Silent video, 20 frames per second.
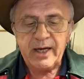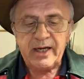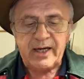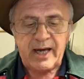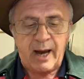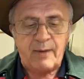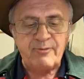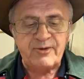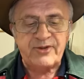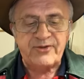
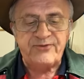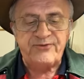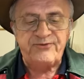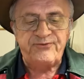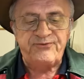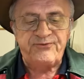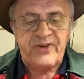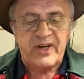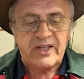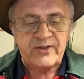comes
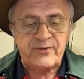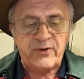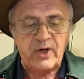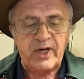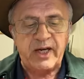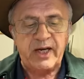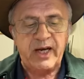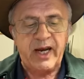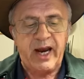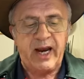
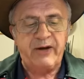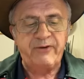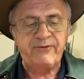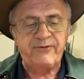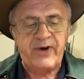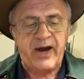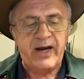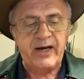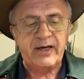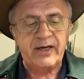fitfully and
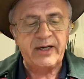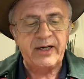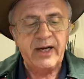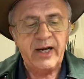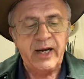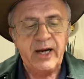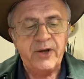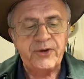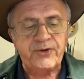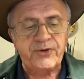faintly
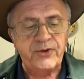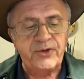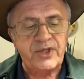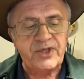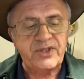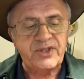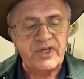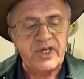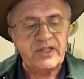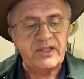through the
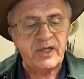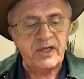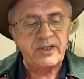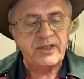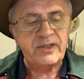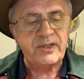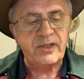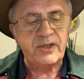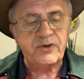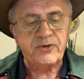
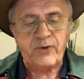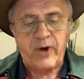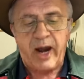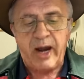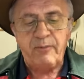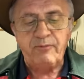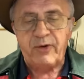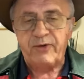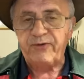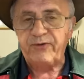ceaseless
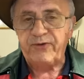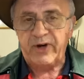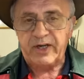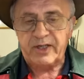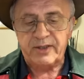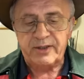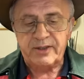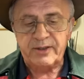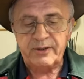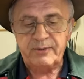tramp of
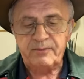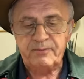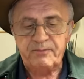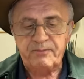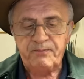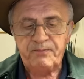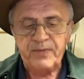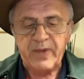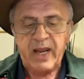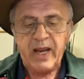feet.
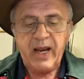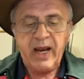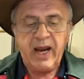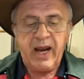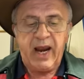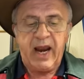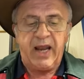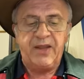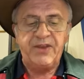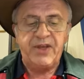
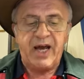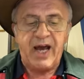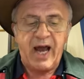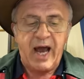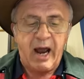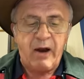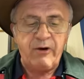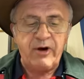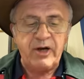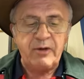And the
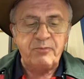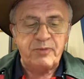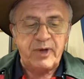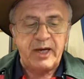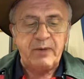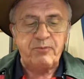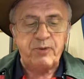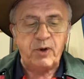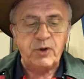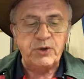hurrying
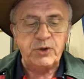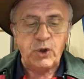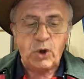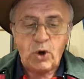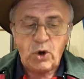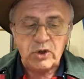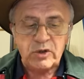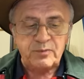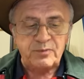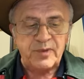people
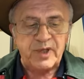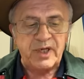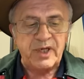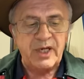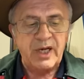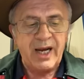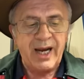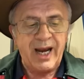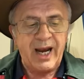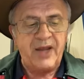daunt me,
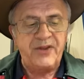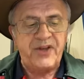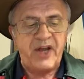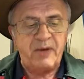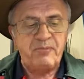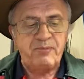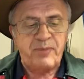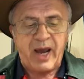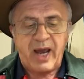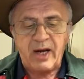and
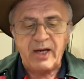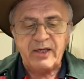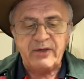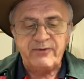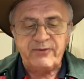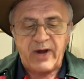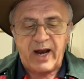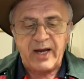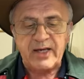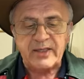their
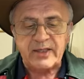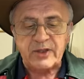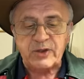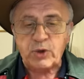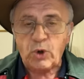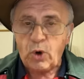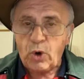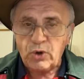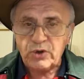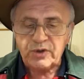pallid
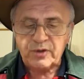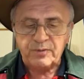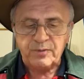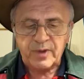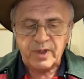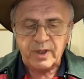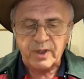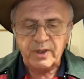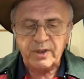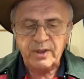faces haunt
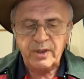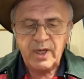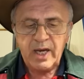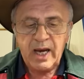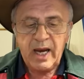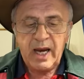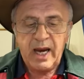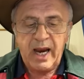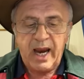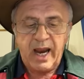me,
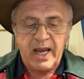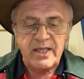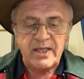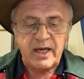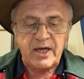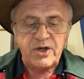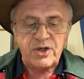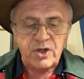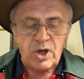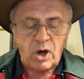as
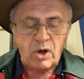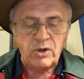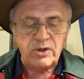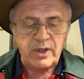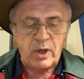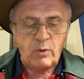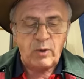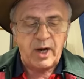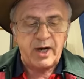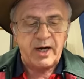they
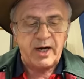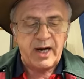shoulder one